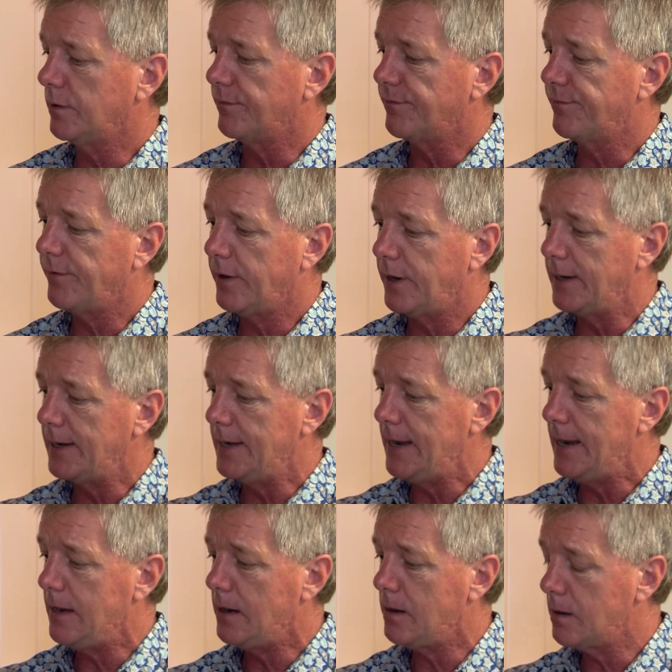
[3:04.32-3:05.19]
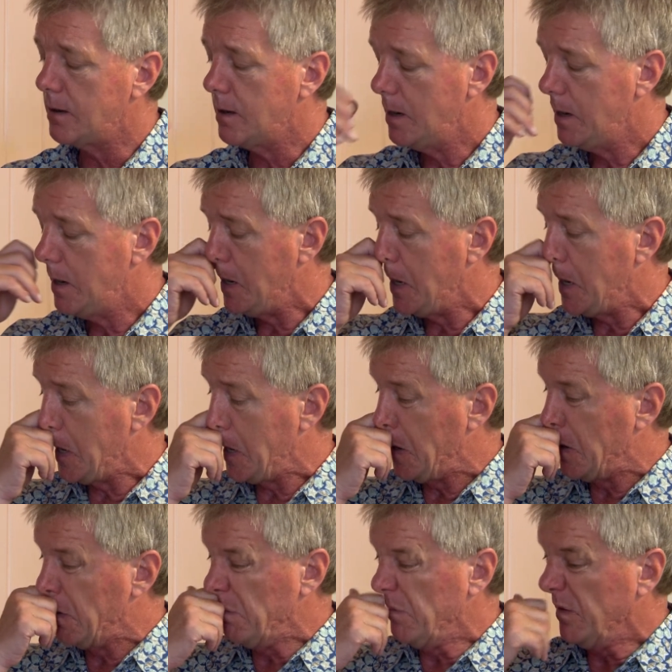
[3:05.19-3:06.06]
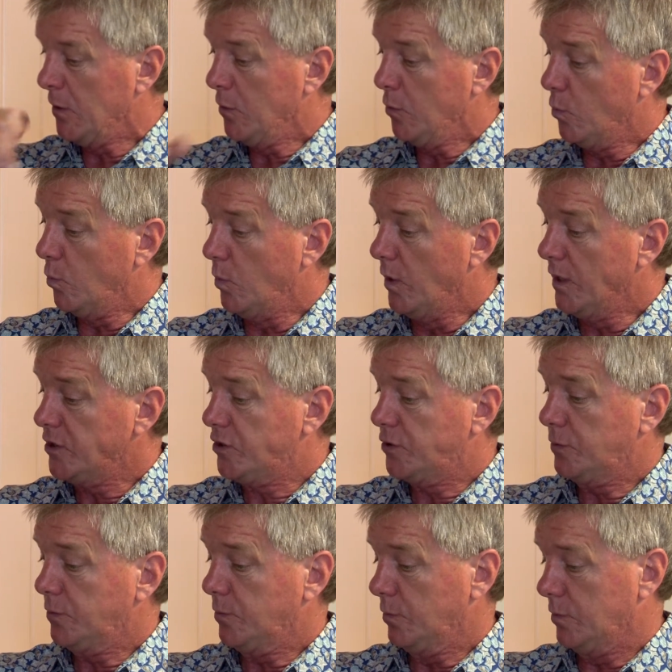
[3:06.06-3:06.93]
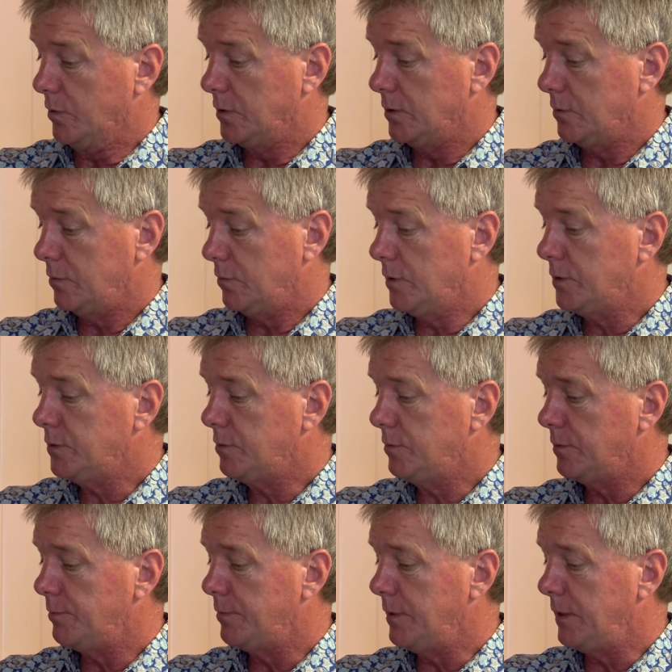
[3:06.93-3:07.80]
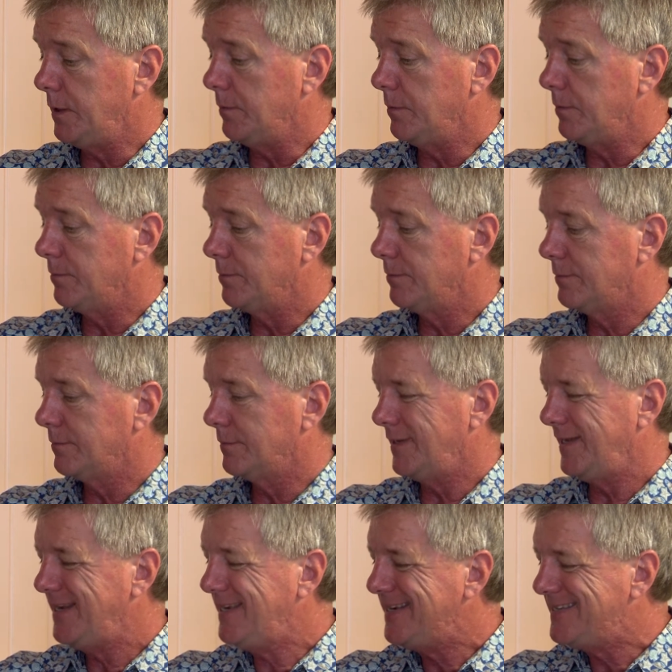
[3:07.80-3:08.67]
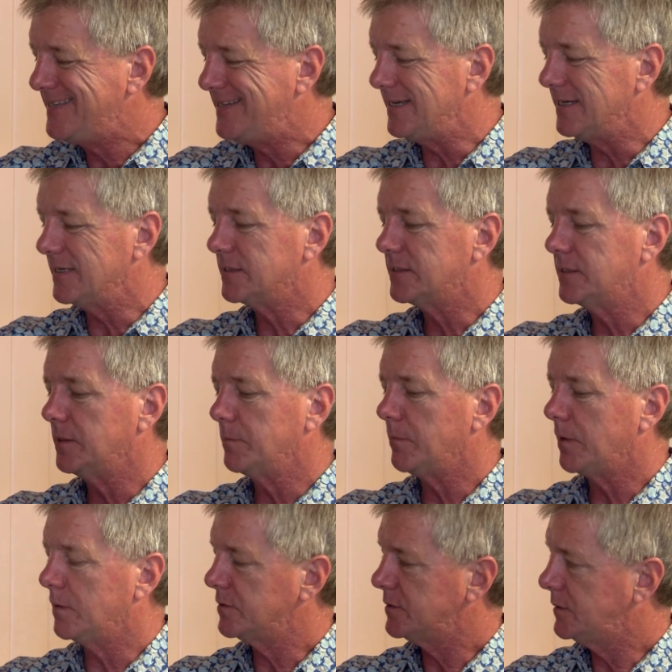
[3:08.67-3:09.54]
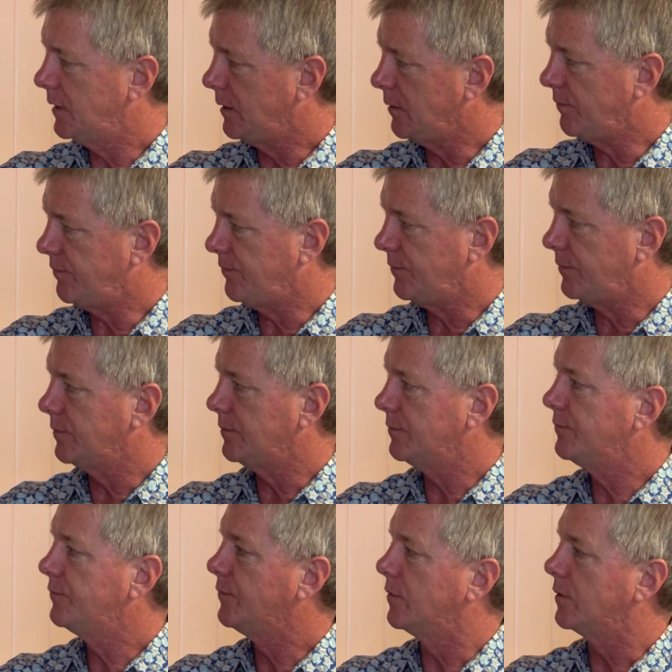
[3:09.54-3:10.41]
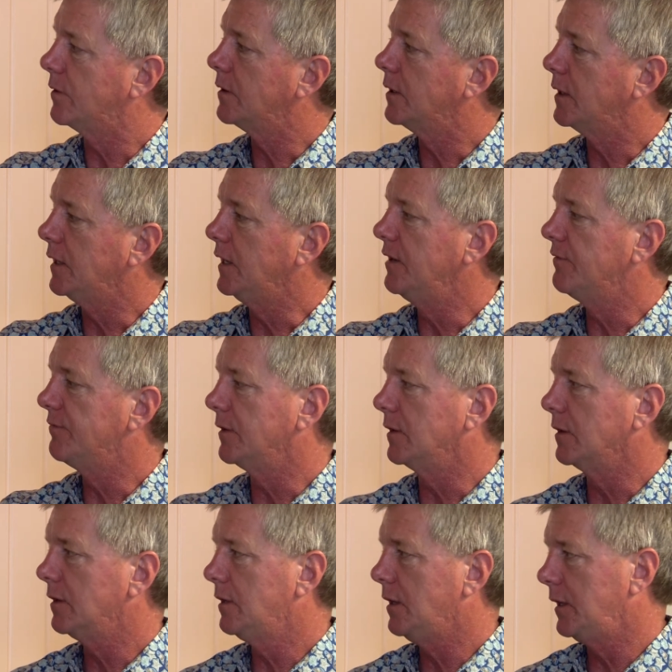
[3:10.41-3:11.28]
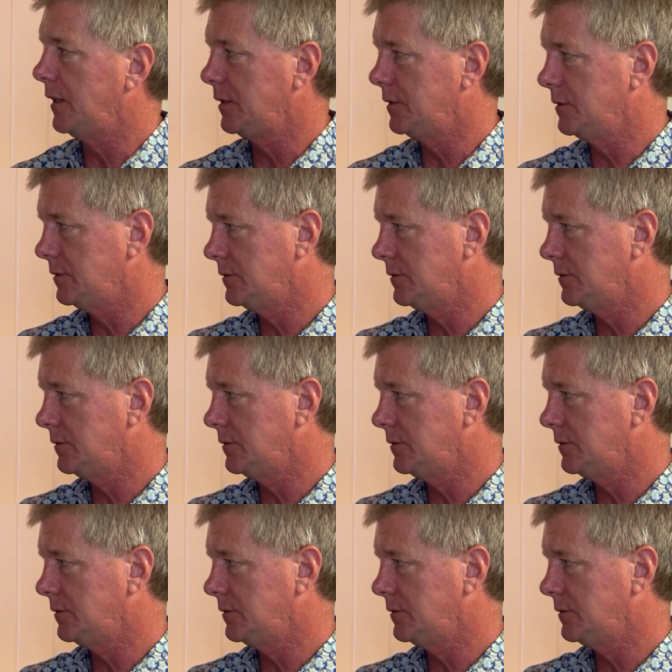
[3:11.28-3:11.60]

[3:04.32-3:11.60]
can find out which would be easiest and most helpful for a given client.